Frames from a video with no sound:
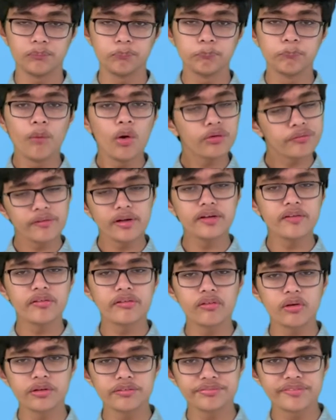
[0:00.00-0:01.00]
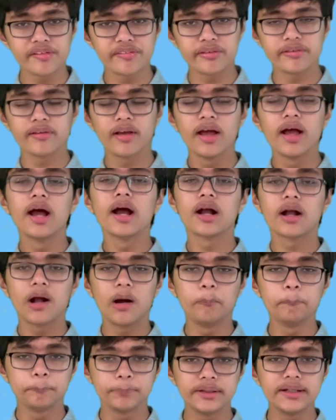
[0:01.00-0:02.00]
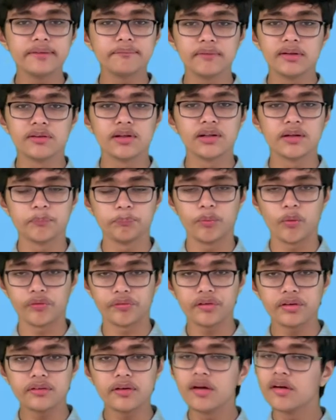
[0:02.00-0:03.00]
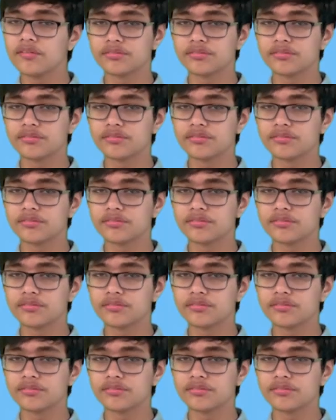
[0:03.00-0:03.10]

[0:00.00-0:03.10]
Bauxite is sort of this complete mineral deposit